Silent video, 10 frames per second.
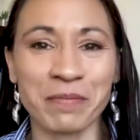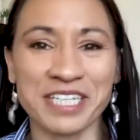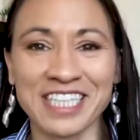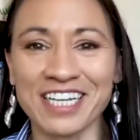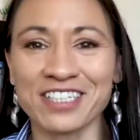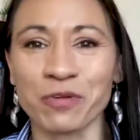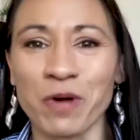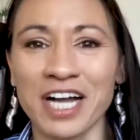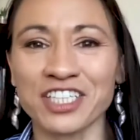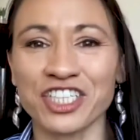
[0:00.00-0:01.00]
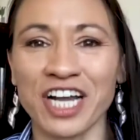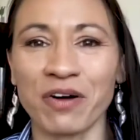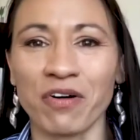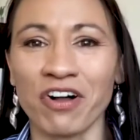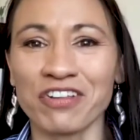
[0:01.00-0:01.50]
I'm excited to watch
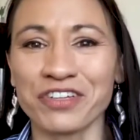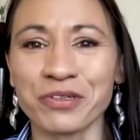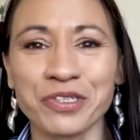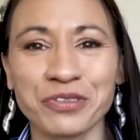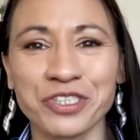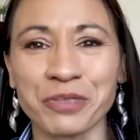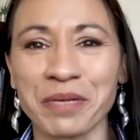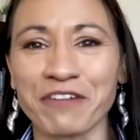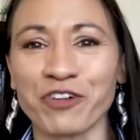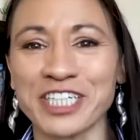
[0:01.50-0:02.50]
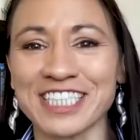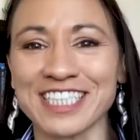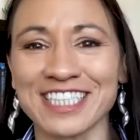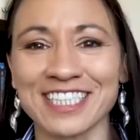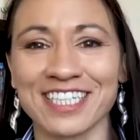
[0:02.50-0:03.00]
how all of you use your big
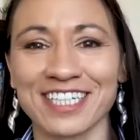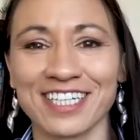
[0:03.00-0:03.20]
voices